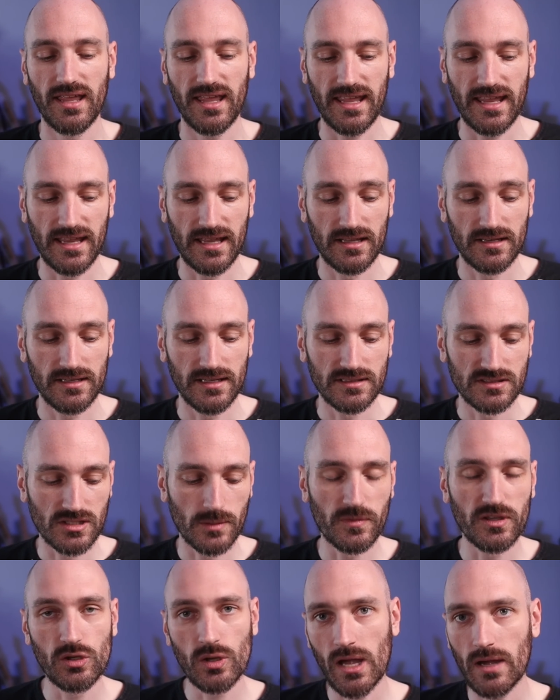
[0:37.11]
and it's
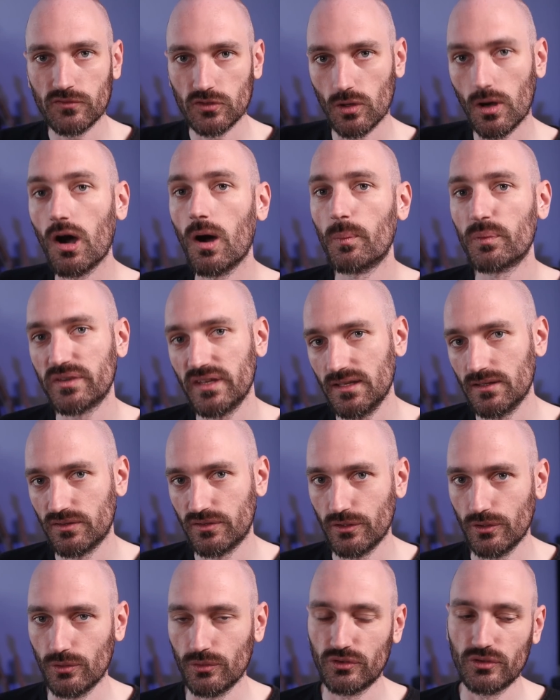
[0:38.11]
something you have to opt
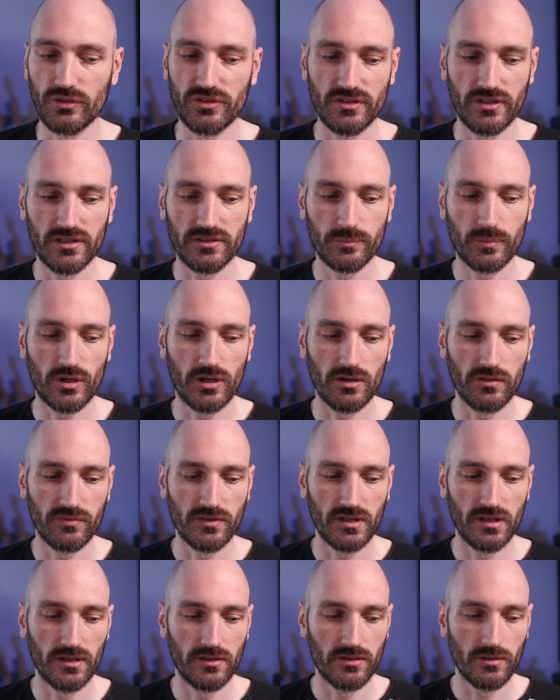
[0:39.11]
into, so it's not part of
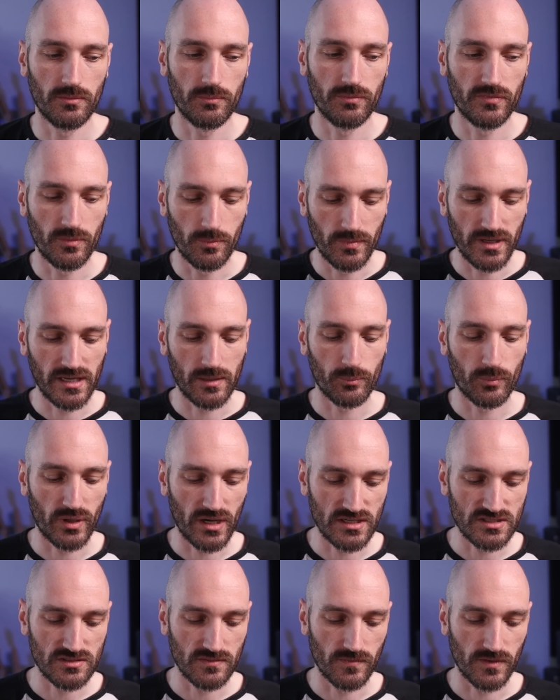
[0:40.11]
the main
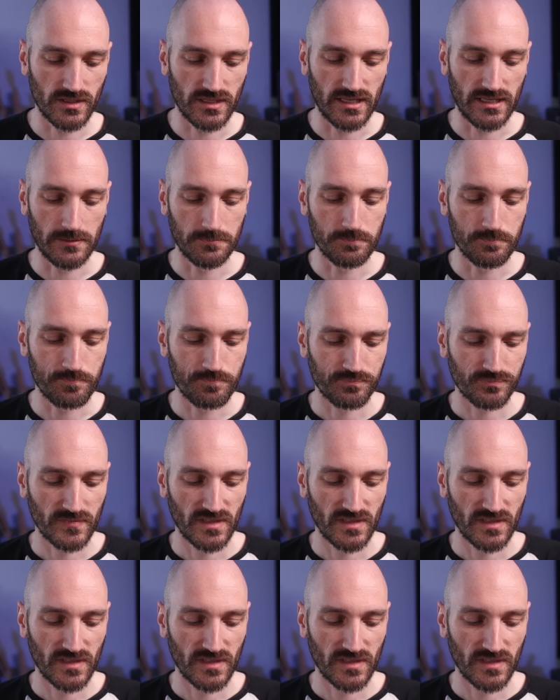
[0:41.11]
branch of the game.